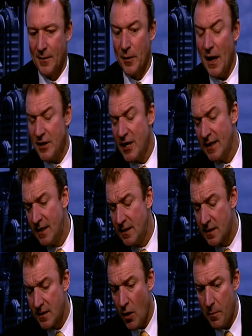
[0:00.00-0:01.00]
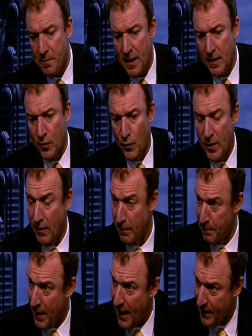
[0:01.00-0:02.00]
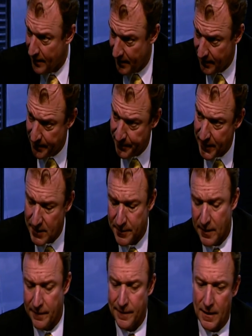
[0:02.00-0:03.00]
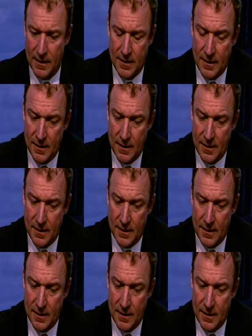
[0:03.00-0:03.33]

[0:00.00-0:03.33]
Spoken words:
Well, actually, I didn't start my career in banking, as a matter of fact.